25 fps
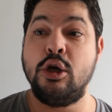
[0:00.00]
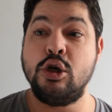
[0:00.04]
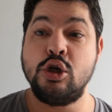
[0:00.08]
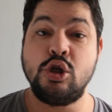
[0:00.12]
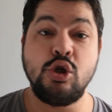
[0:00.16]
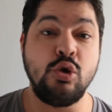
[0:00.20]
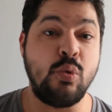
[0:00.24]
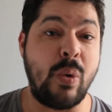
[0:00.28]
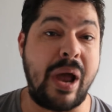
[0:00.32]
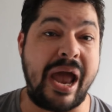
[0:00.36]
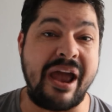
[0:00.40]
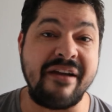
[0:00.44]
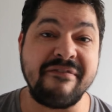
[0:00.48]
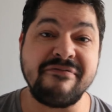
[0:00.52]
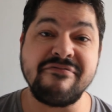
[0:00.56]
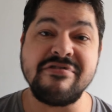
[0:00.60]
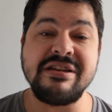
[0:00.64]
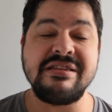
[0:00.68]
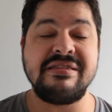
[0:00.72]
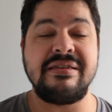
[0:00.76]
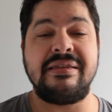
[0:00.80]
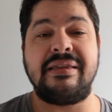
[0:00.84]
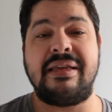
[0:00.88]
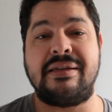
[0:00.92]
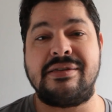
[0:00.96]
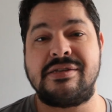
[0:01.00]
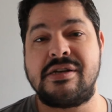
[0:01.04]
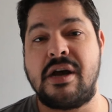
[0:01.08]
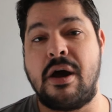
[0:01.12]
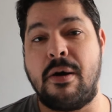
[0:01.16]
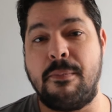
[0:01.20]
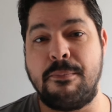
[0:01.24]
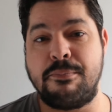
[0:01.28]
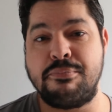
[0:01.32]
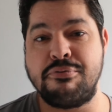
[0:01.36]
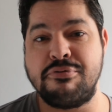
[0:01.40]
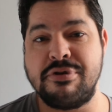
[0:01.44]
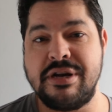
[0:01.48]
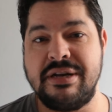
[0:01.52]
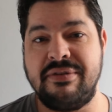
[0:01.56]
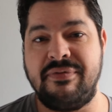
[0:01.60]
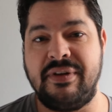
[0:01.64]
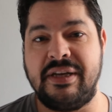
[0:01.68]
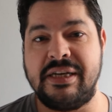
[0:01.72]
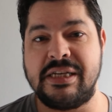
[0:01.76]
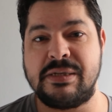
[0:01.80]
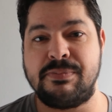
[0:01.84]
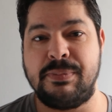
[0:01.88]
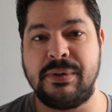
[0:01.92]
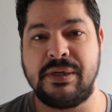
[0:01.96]
to everything that's come
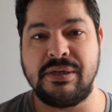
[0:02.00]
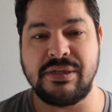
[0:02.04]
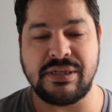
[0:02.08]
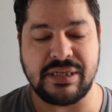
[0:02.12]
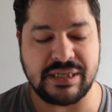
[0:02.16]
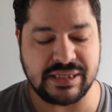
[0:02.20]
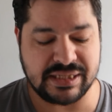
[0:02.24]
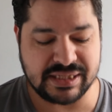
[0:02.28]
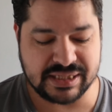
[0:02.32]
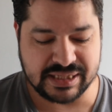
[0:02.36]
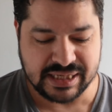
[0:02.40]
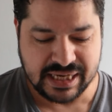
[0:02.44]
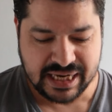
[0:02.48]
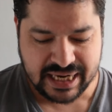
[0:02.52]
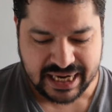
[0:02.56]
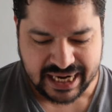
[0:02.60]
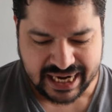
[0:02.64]
previous, because it's